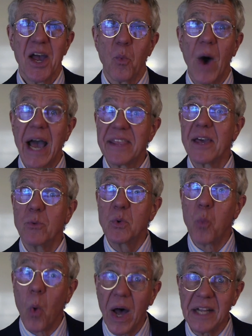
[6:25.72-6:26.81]
why they would
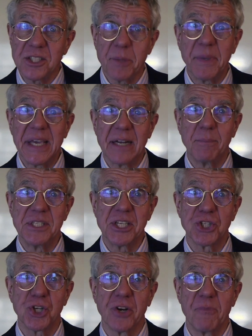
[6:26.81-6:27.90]
want to be in a
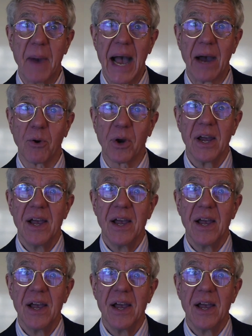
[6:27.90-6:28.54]
position of power.